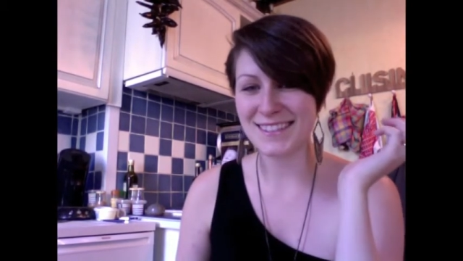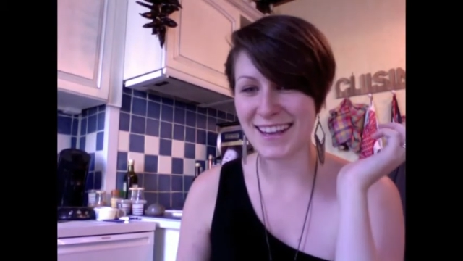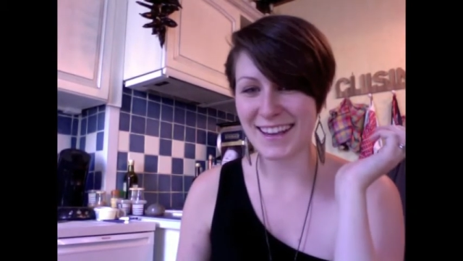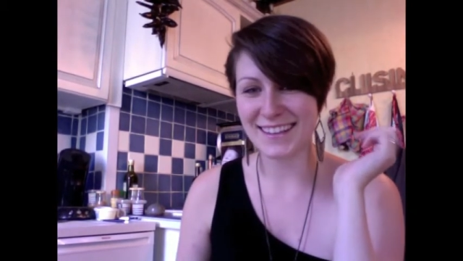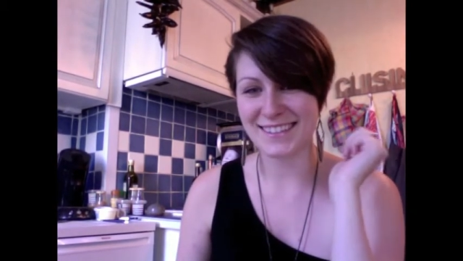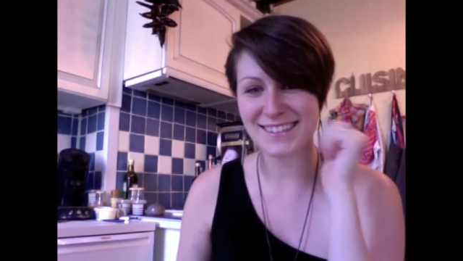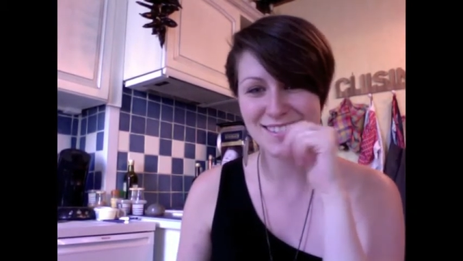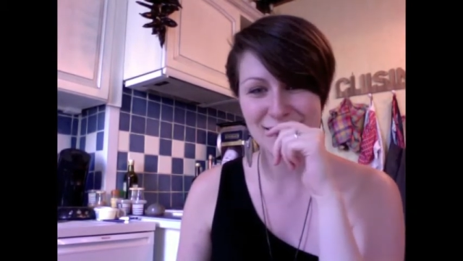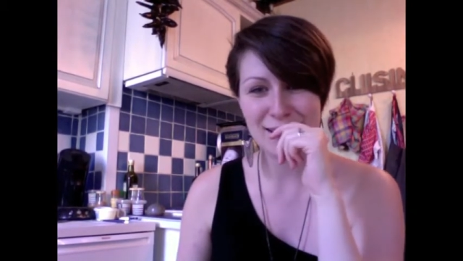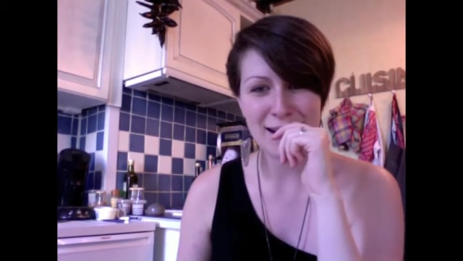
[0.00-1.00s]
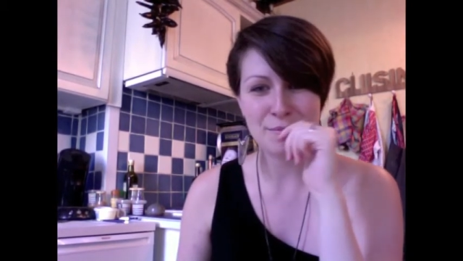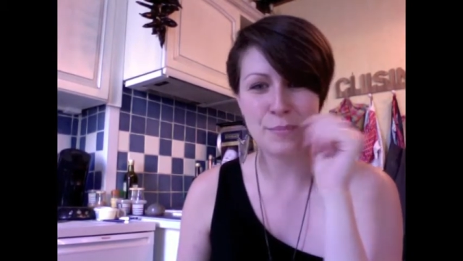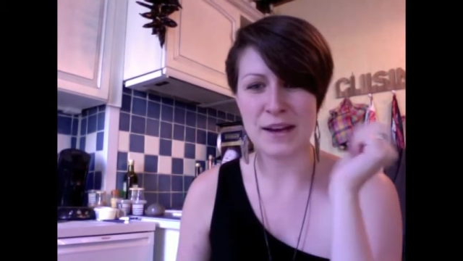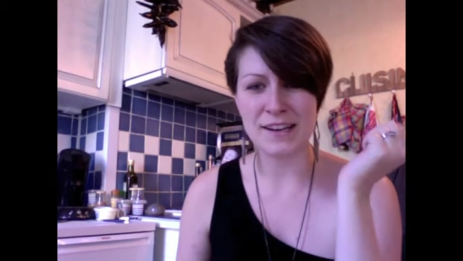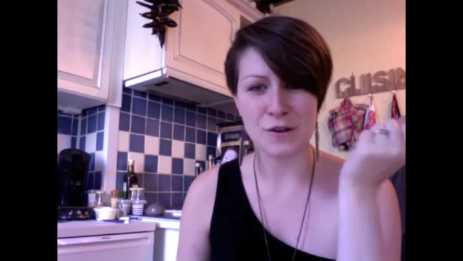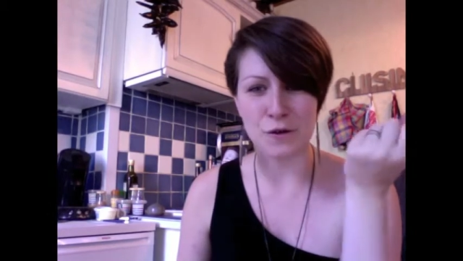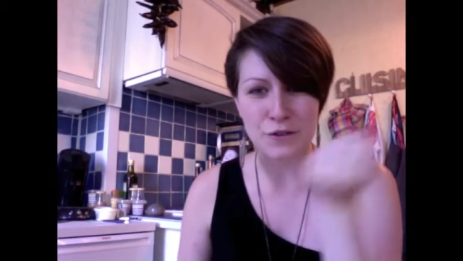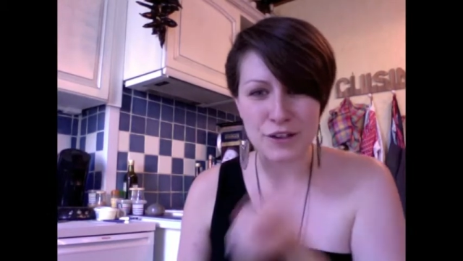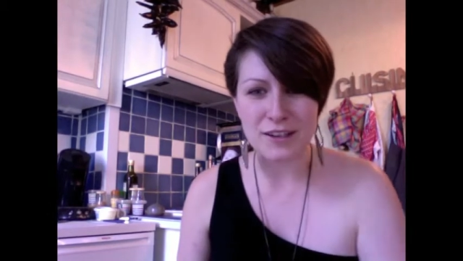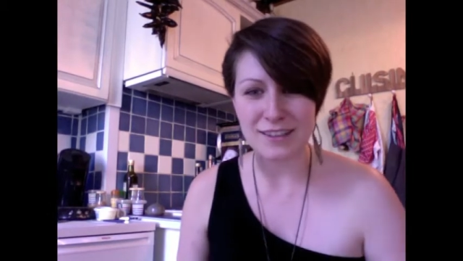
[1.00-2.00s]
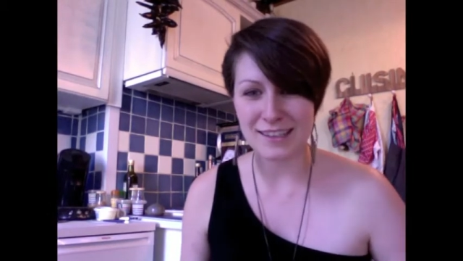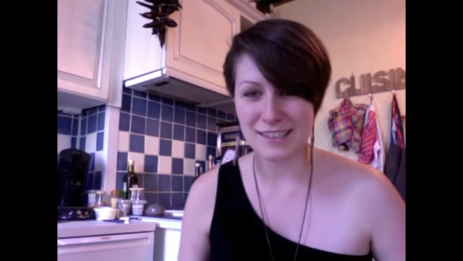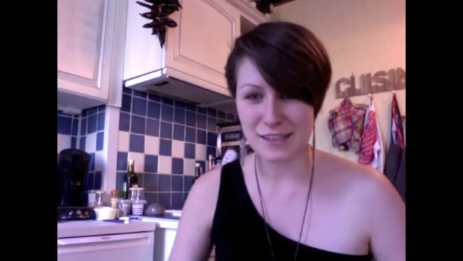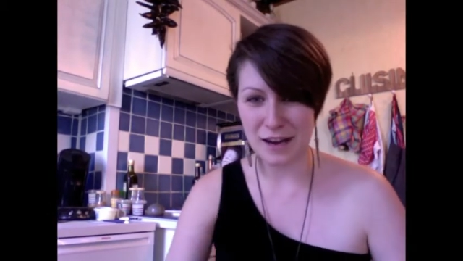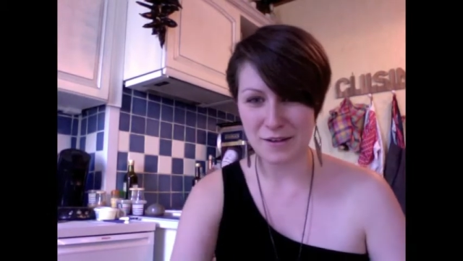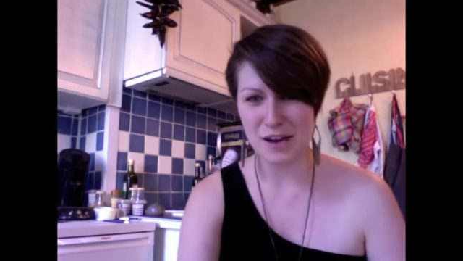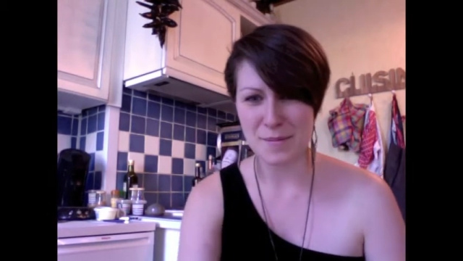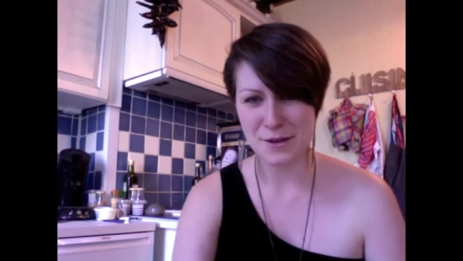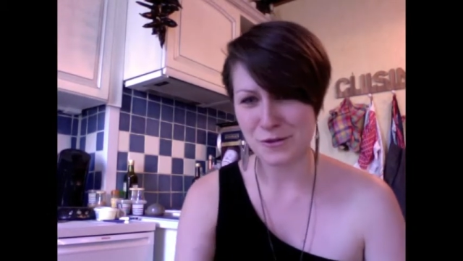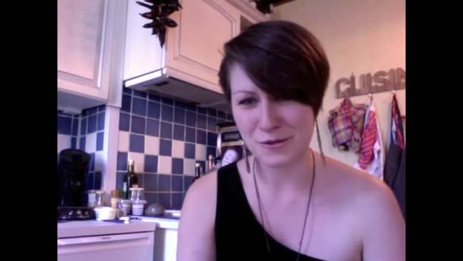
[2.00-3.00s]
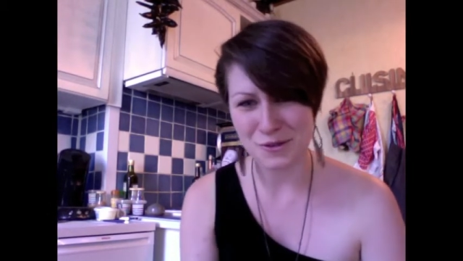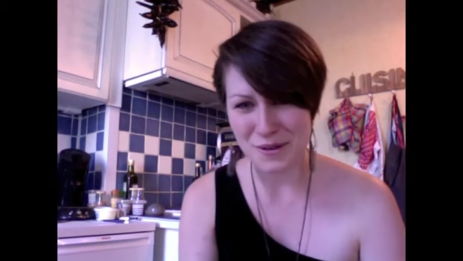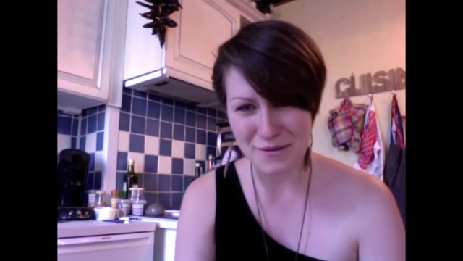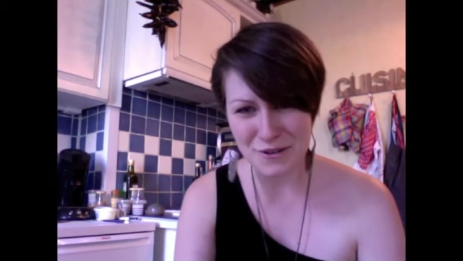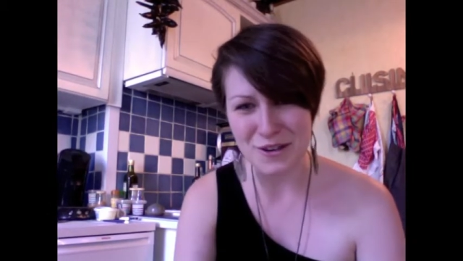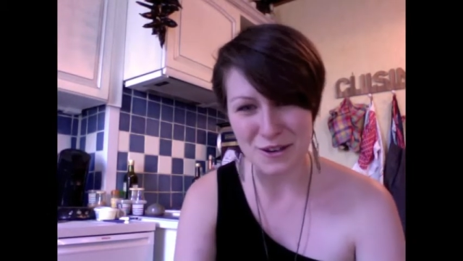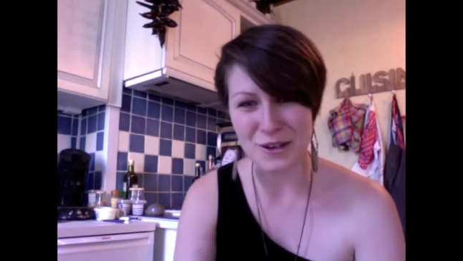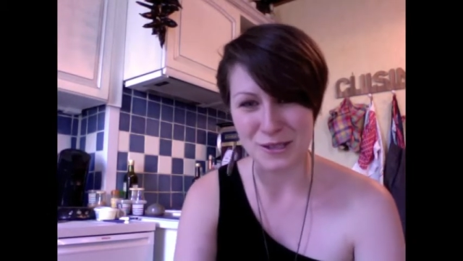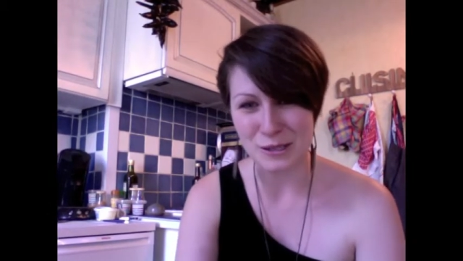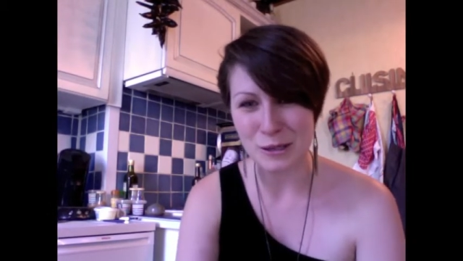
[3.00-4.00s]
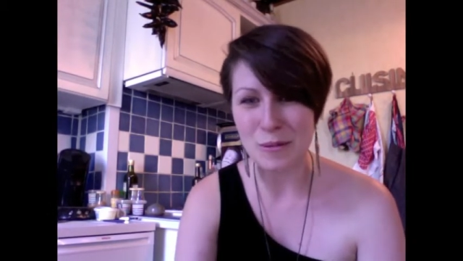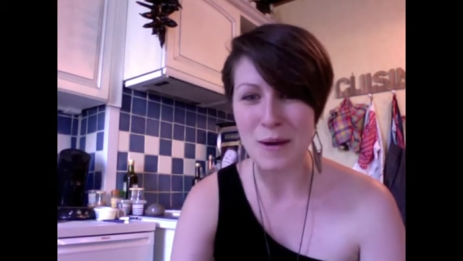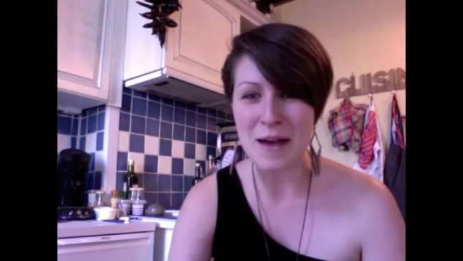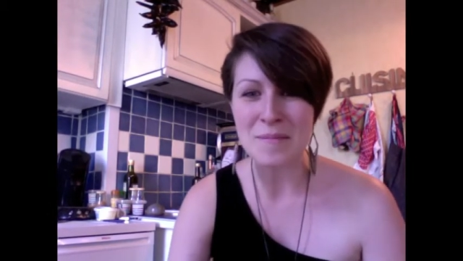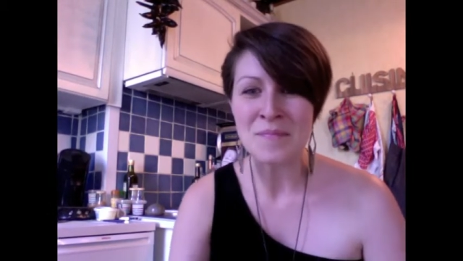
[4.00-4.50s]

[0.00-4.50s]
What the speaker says: Like, it's bending over, like, to tie my shoes or whatever, it hurts a little bit.